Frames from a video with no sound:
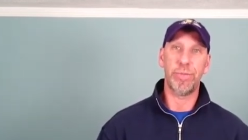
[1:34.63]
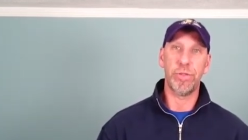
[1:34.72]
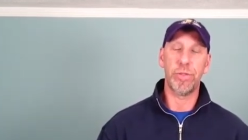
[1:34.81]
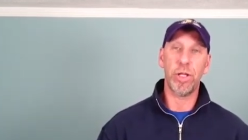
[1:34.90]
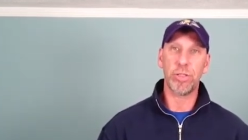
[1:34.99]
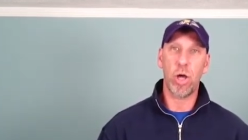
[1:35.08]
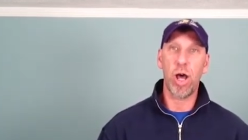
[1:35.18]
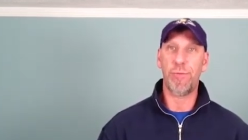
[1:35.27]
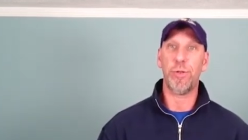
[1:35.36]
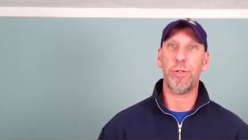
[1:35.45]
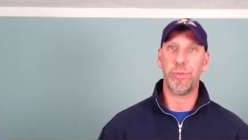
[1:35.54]
looked
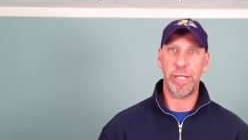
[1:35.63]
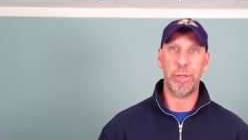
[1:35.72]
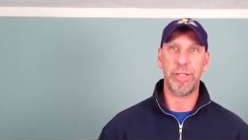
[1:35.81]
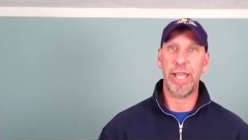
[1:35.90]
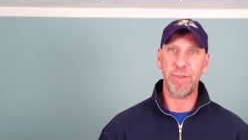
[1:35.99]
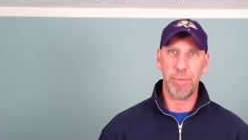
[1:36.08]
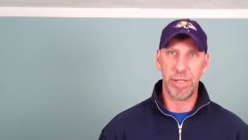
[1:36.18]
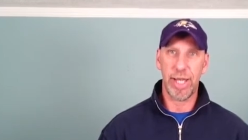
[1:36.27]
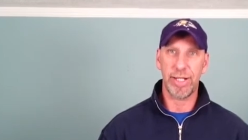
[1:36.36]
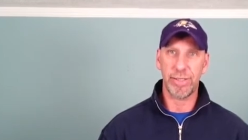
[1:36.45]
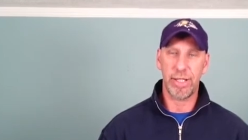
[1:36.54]
awful. Gave up
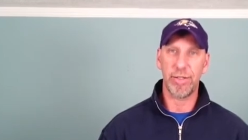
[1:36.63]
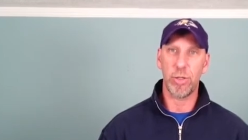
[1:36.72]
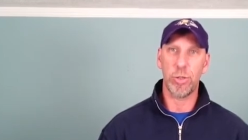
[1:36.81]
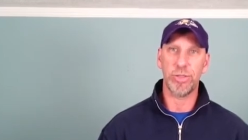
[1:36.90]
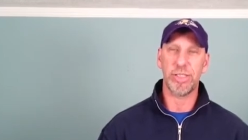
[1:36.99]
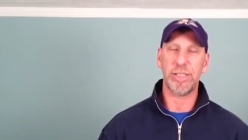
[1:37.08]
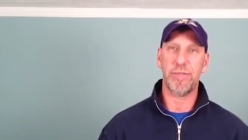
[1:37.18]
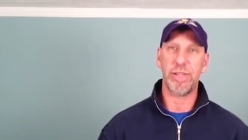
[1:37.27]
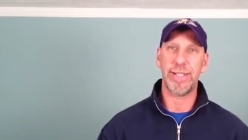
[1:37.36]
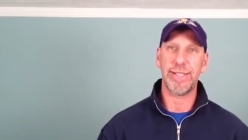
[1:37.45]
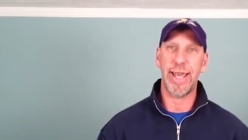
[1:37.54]
a ton of goals and
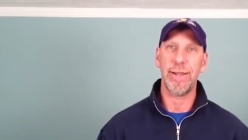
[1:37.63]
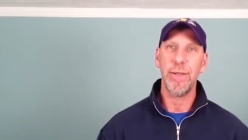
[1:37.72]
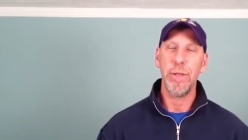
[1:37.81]
stuff like that.